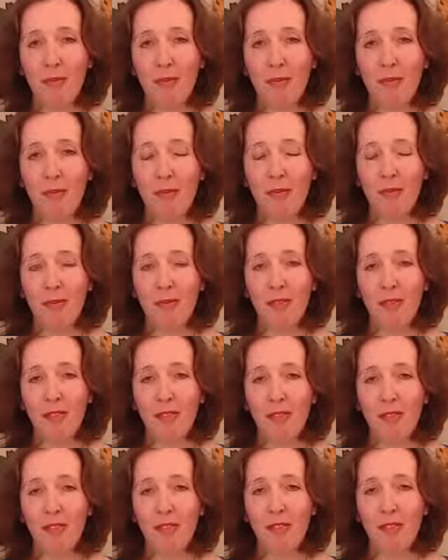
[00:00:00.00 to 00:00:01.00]

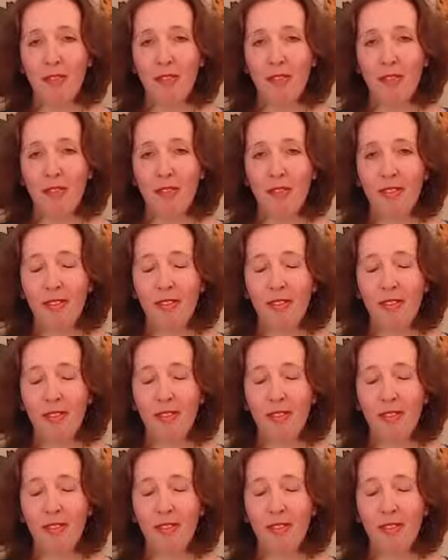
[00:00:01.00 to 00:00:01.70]
Nothing is said.